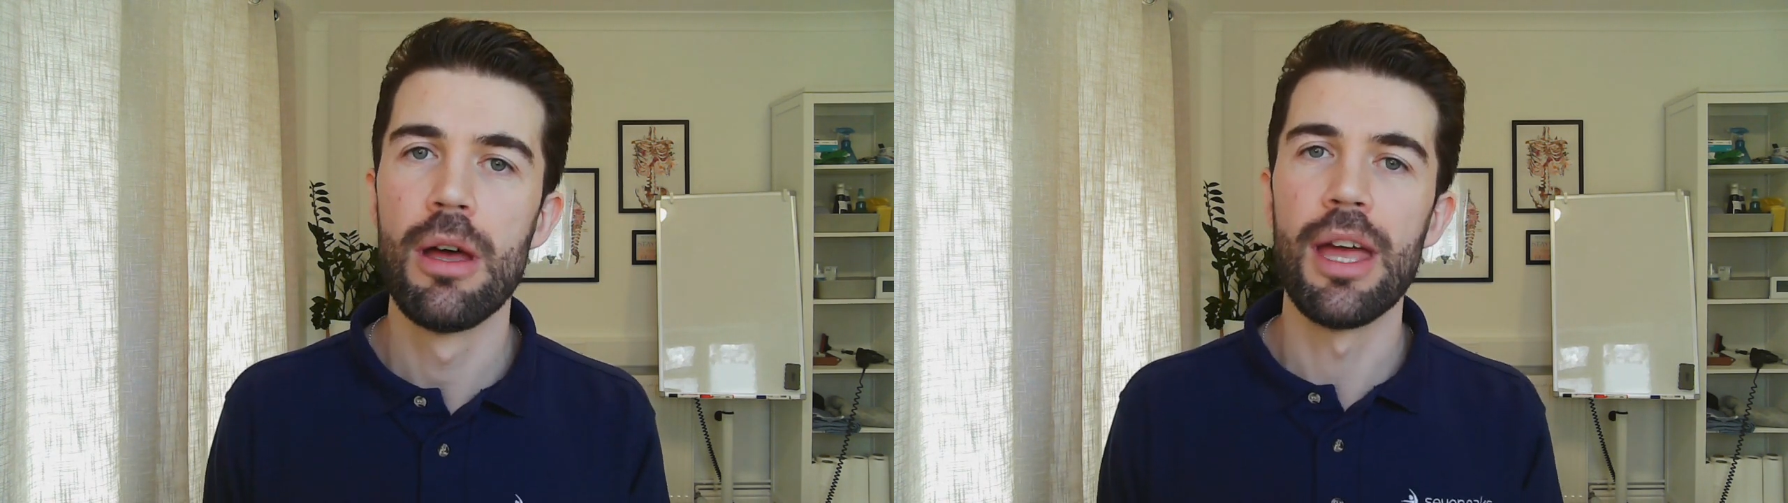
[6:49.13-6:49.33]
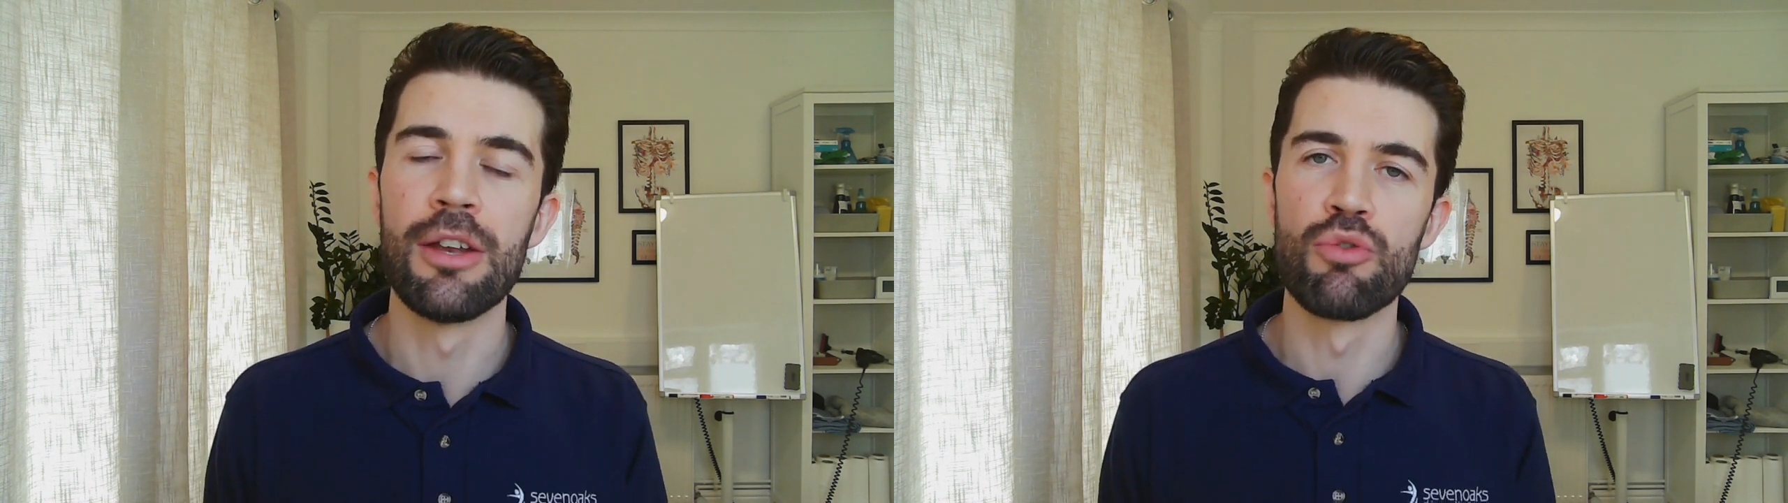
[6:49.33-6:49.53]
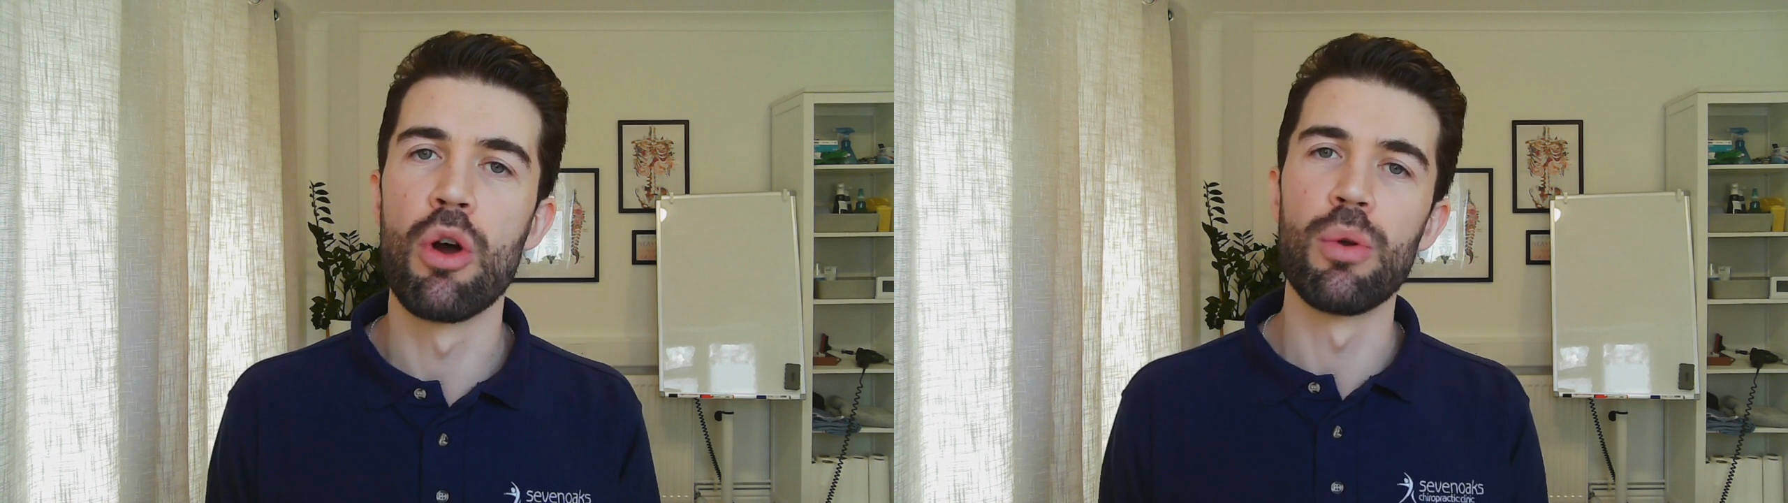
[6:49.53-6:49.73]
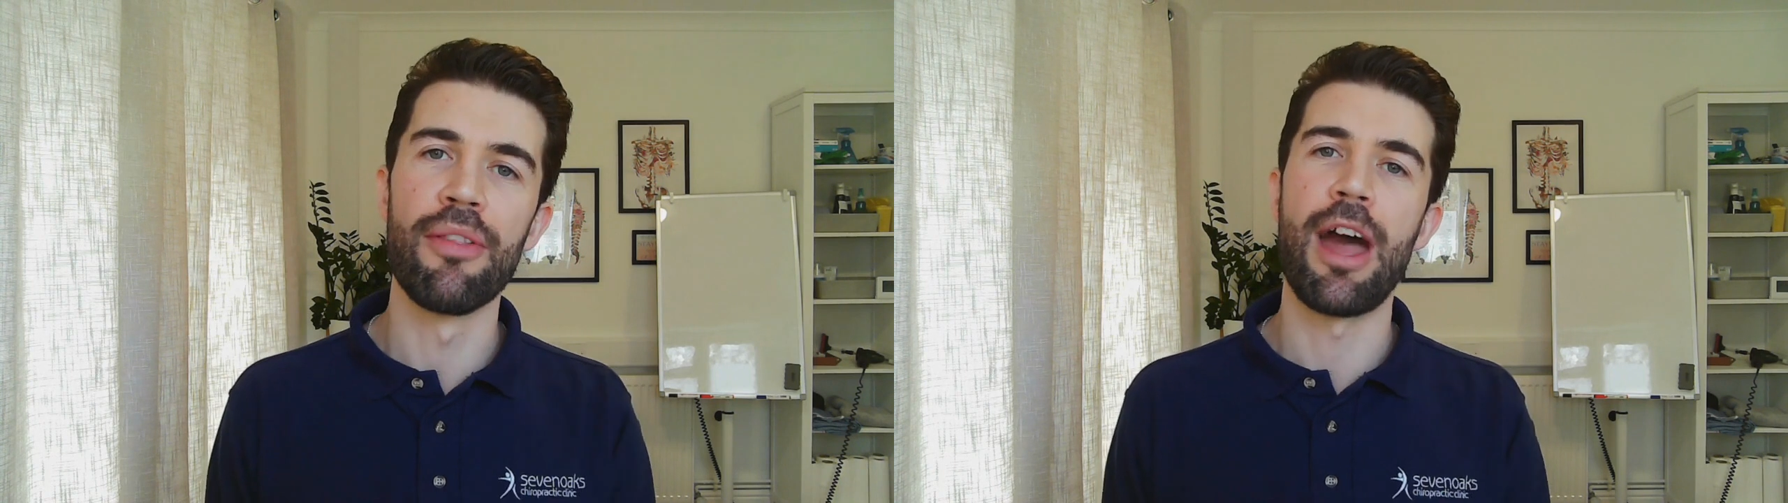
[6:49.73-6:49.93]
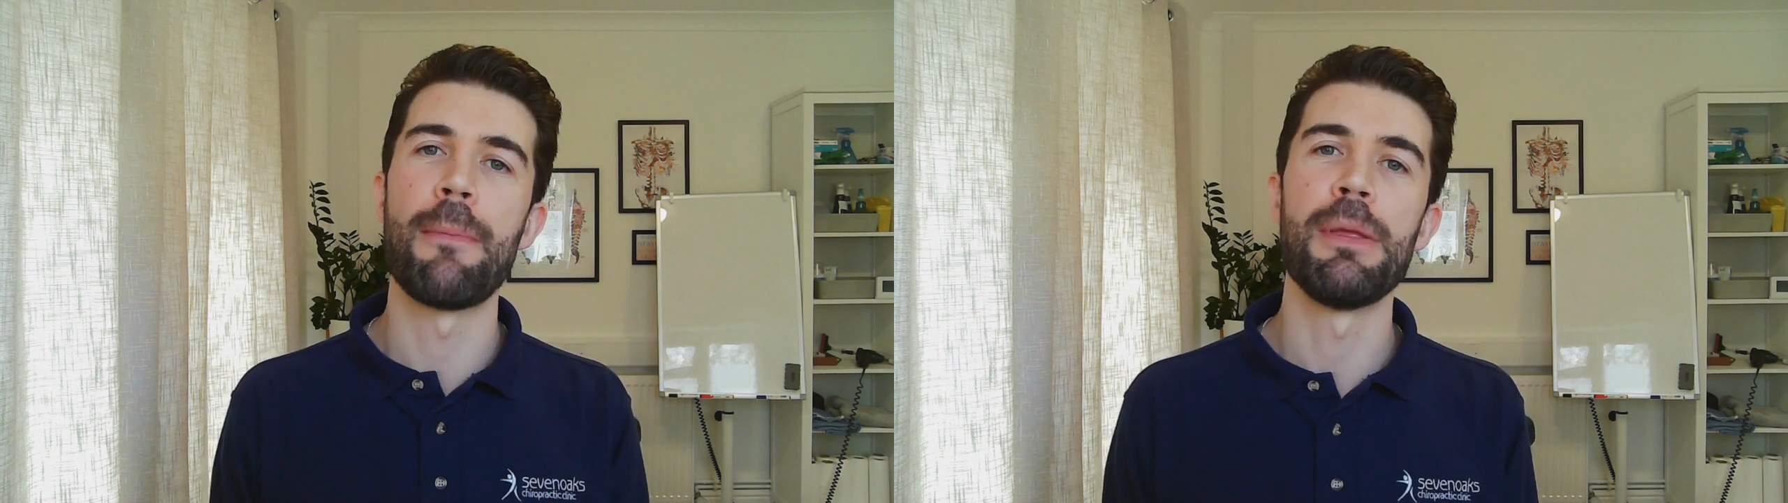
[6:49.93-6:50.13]
enroll in
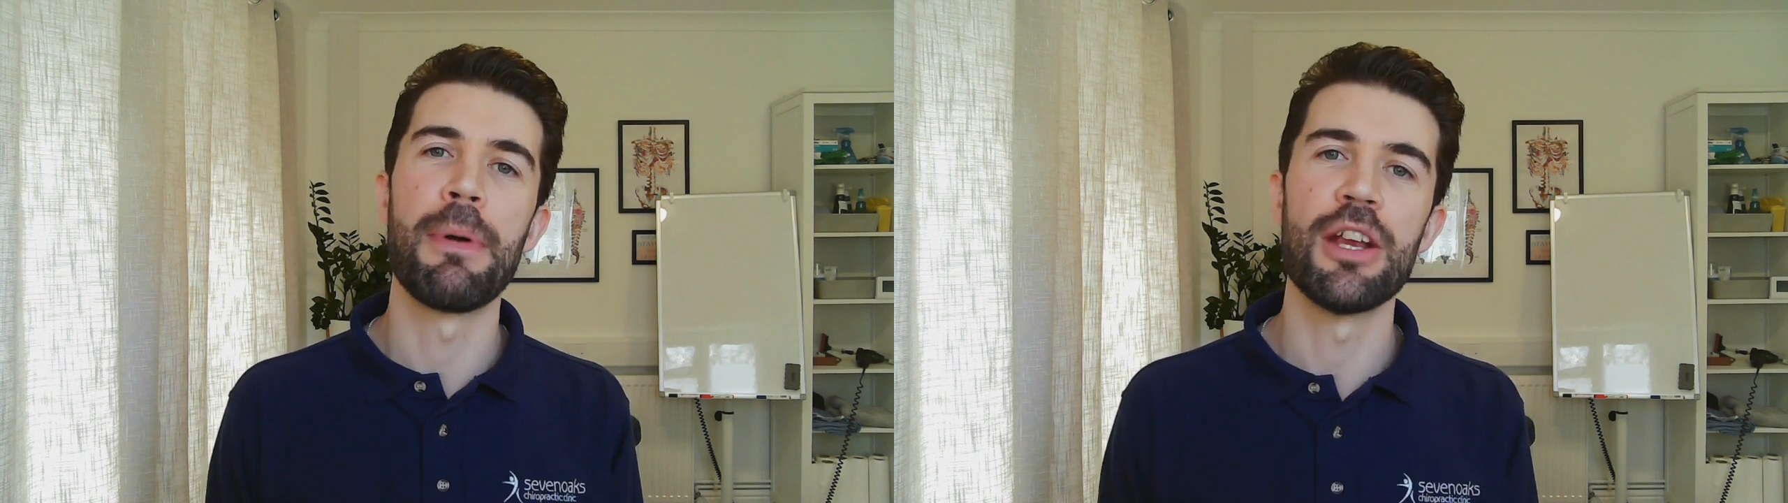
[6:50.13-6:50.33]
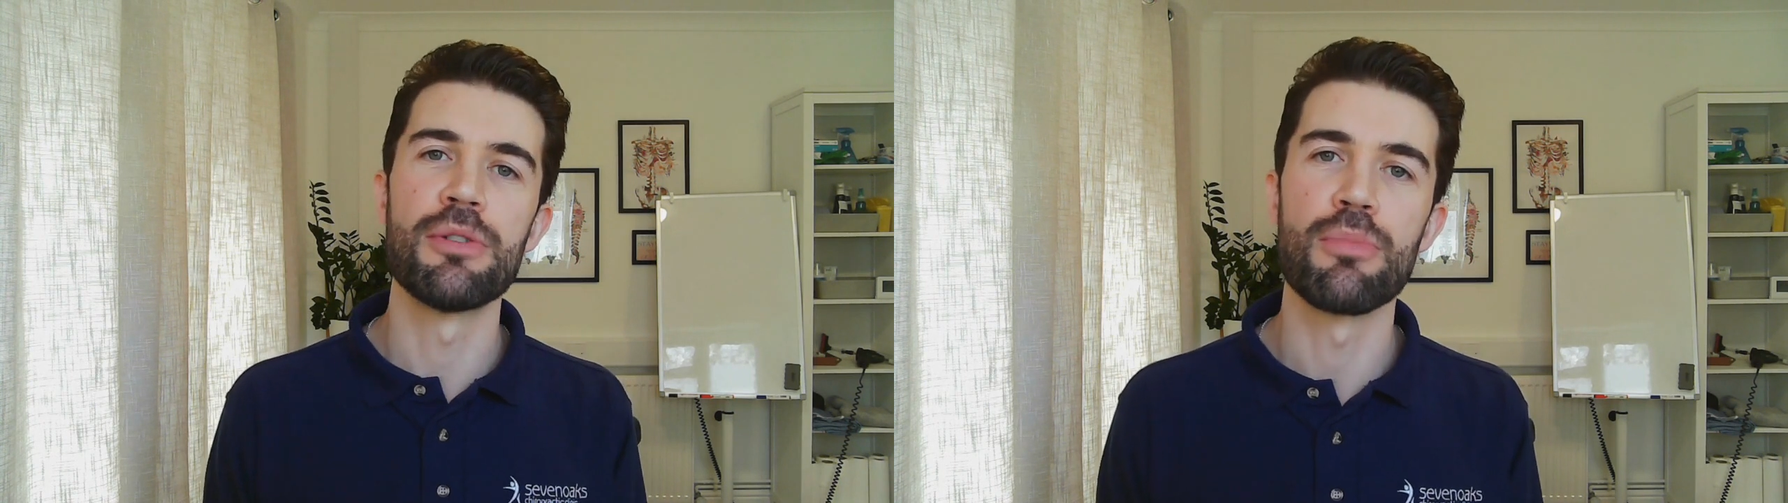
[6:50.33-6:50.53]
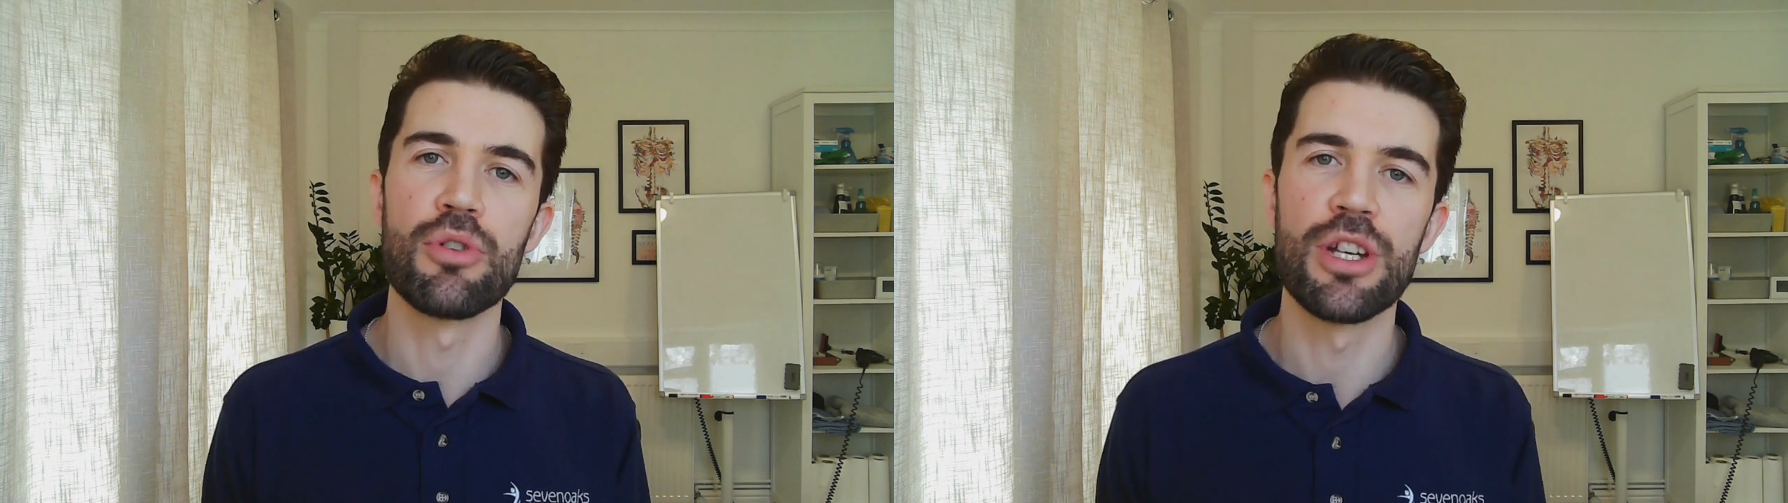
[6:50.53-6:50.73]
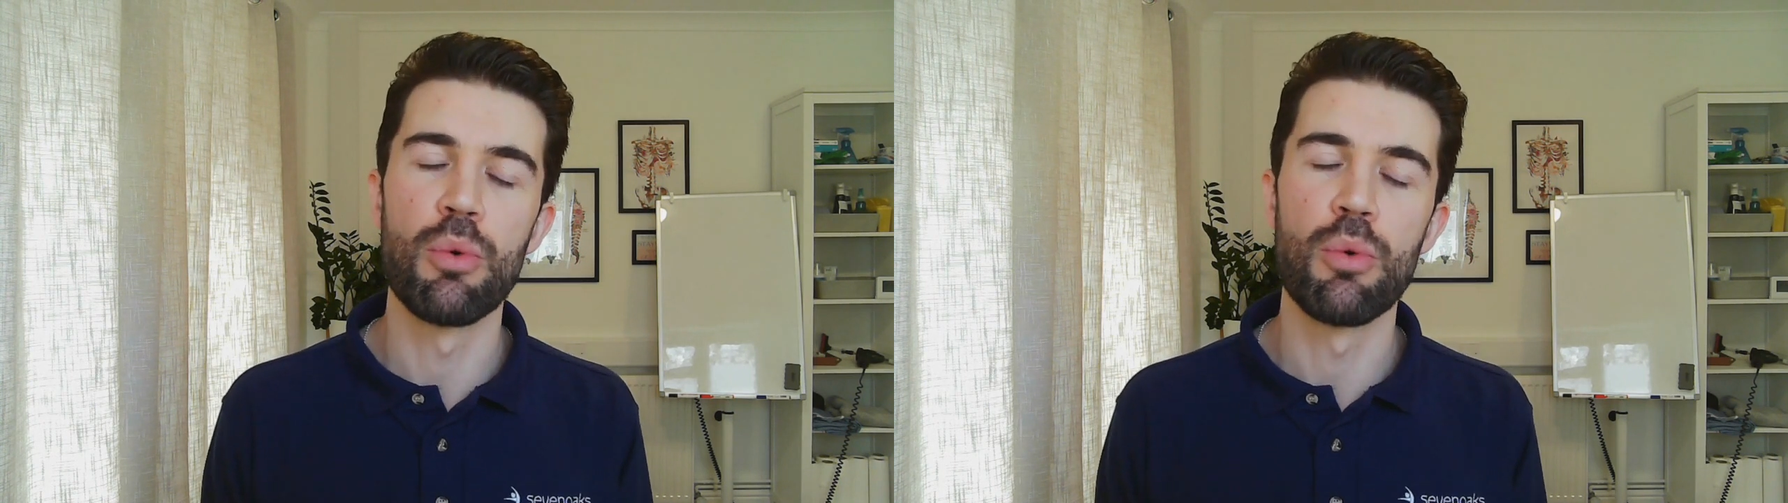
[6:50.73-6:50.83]
the Happy Patient Project.